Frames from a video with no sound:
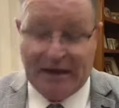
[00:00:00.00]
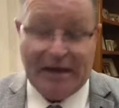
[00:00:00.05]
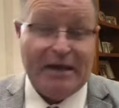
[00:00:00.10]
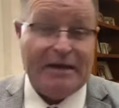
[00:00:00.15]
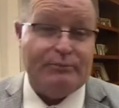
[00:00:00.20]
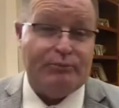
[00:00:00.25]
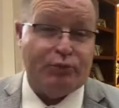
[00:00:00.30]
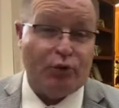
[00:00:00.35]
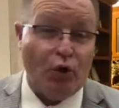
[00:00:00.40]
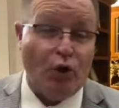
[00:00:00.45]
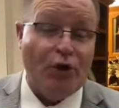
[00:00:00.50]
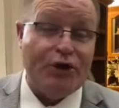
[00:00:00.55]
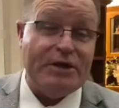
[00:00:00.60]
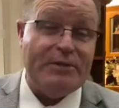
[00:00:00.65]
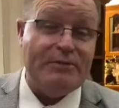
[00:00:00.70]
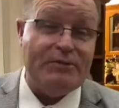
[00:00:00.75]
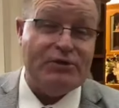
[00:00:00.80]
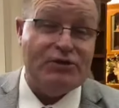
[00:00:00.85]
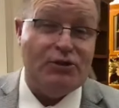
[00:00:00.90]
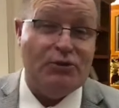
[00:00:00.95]
and brought
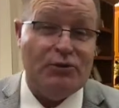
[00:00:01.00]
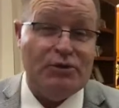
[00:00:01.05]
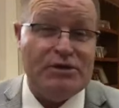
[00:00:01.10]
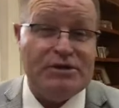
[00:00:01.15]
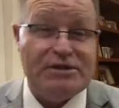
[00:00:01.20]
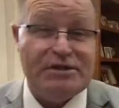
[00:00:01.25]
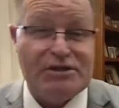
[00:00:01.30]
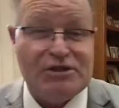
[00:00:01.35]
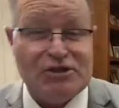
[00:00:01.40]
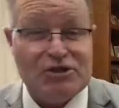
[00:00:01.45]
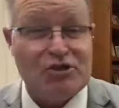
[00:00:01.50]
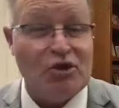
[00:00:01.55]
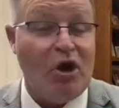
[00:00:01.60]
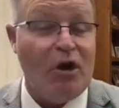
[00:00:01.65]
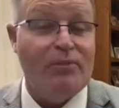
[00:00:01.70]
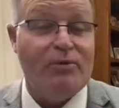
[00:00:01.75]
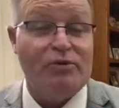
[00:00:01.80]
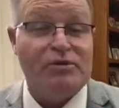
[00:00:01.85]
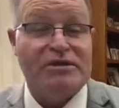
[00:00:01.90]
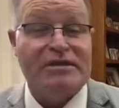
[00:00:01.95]
him to his
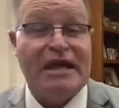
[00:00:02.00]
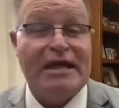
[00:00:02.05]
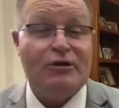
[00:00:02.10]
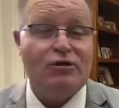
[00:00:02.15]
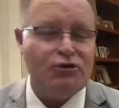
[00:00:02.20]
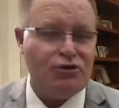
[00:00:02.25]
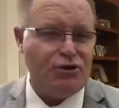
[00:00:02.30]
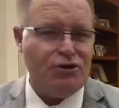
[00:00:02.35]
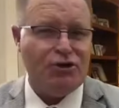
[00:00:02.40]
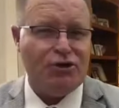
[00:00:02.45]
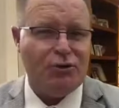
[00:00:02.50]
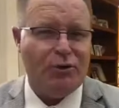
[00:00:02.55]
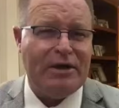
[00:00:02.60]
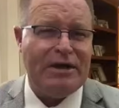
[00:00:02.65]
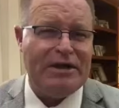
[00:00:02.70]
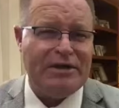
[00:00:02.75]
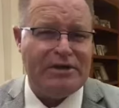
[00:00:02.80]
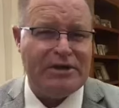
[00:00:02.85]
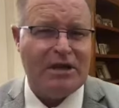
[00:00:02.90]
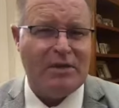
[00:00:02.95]
disciples, and they couldn't do
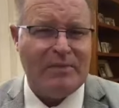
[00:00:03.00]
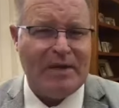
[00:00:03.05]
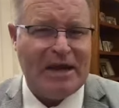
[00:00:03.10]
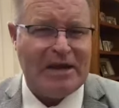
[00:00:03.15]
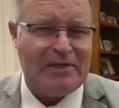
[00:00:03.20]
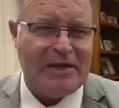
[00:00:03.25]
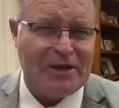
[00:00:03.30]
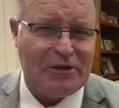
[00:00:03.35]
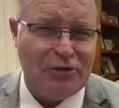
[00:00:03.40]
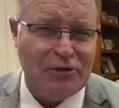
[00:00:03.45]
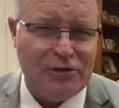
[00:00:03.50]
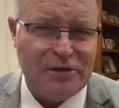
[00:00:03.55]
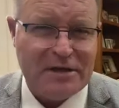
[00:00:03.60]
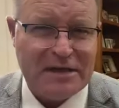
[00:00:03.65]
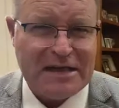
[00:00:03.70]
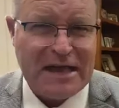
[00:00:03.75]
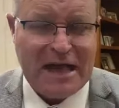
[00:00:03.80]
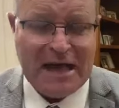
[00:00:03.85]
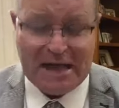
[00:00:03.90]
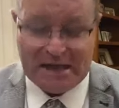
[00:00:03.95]
anything about it. They
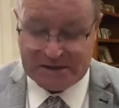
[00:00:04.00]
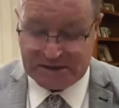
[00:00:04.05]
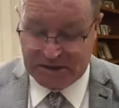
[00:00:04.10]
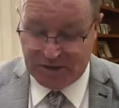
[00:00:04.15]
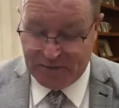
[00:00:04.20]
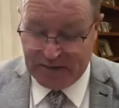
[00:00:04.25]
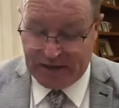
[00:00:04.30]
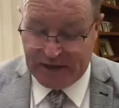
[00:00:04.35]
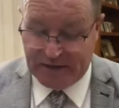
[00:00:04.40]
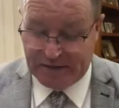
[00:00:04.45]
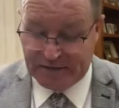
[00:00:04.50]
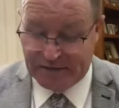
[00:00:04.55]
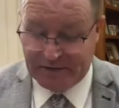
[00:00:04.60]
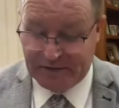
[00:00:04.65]
couldn't cast him out.